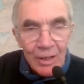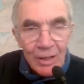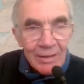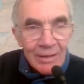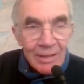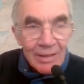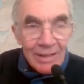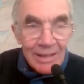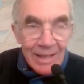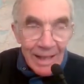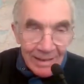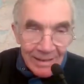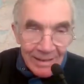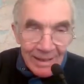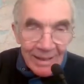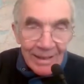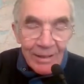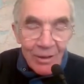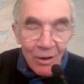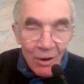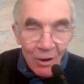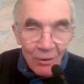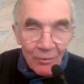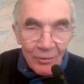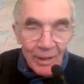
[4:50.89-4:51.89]
the
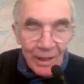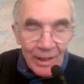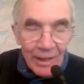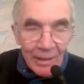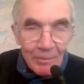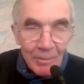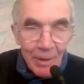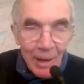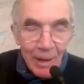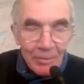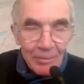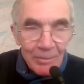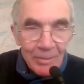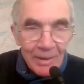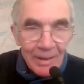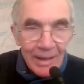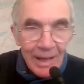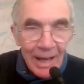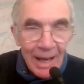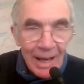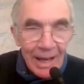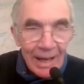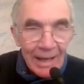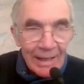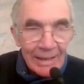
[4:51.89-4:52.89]
setting of the heat pump
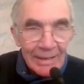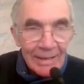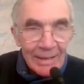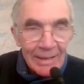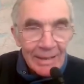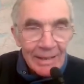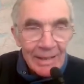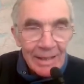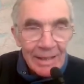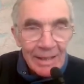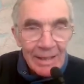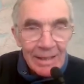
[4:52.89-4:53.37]
and